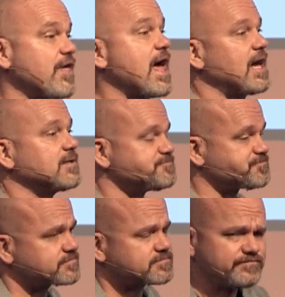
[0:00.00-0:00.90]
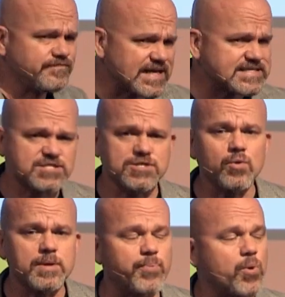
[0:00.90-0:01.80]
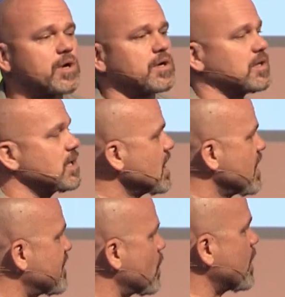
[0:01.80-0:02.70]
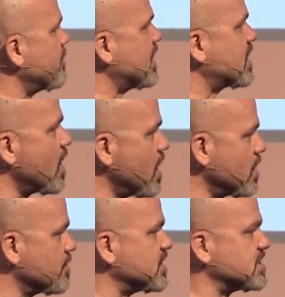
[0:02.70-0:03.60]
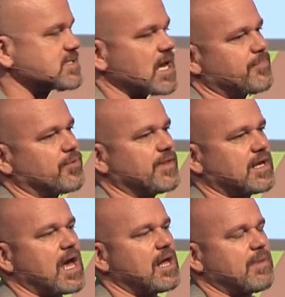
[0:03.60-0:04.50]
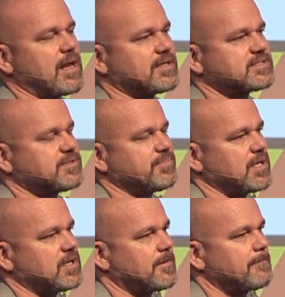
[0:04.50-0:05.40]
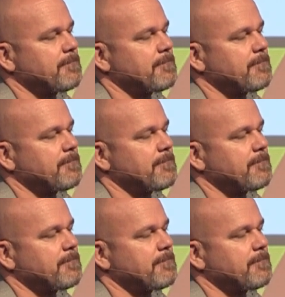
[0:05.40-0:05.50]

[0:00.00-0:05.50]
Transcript: that, it's so important that we become the disciple that God made us to be.